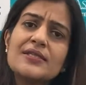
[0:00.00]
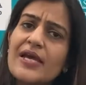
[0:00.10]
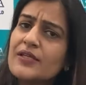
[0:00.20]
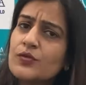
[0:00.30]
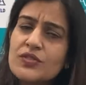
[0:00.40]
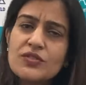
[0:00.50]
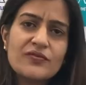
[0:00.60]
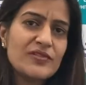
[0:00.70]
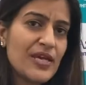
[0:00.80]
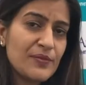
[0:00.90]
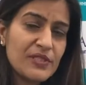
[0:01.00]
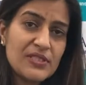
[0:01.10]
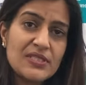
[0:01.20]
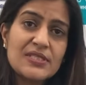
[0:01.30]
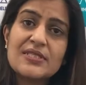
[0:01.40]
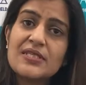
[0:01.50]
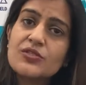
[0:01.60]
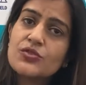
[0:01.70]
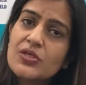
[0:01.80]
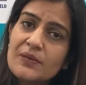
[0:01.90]
The diagnosis of diabetes is
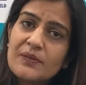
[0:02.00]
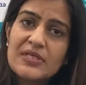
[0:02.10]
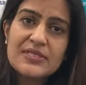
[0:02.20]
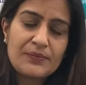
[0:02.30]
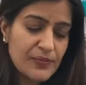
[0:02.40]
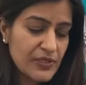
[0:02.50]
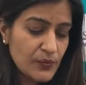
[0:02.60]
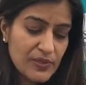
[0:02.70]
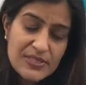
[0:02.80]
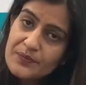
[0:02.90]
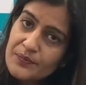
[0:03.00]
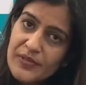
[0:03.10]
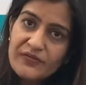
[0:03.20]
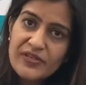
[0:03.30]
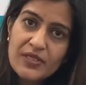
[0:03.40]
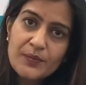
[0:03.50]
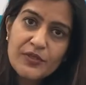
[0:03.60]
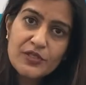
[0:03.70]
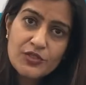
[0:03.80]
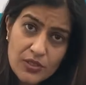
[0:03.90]
extremely simple with a simple finger
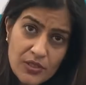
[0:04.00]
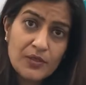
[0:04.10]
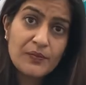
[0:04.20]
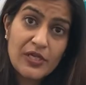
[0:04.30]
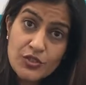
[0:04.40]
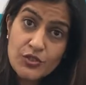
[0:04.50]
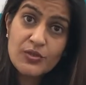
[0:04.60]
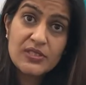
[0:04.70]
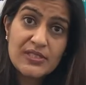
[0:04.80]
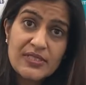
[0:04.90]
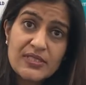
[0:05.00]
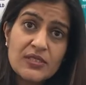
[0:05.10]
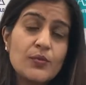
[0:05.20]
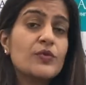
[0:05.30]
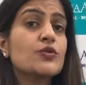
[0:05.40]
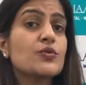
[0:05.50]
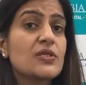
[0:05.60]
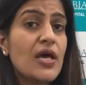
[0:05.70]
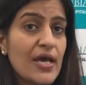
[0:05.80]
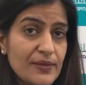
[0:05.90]
prick blood sugar test which
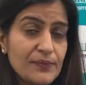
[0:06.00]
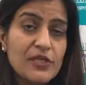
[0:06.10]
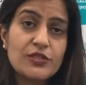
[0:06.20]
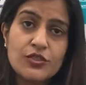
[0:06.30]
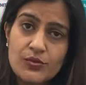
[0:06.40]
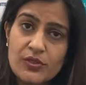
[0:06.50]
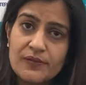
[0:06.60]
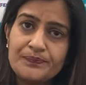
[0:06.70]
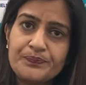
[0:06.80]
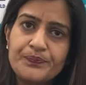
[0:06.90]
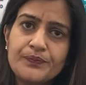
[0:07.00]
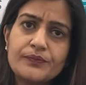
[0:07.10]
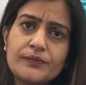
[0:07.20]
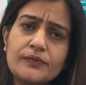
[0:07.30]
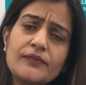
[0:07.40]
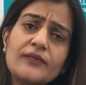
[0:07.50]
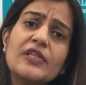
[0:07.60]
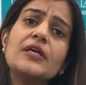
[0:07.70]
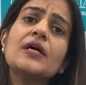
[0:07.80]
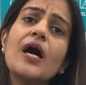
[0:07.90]
shows a high blood sugar.
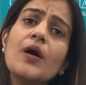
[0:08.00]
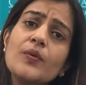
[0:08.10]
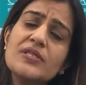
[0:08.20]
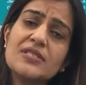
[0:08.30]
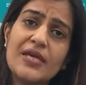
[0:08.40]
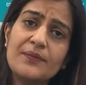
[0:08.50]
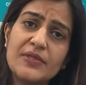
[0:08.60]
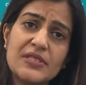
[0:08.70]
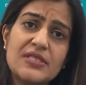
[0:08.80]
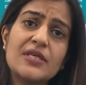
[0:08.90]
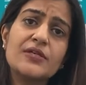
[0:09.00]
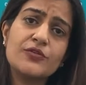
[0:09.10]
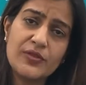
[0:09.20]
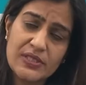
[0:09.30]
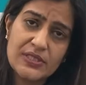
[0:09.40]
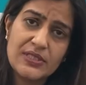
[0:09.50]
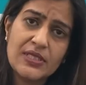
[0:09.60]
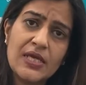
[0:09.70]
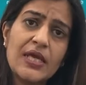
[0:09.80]
How is diabetes treated?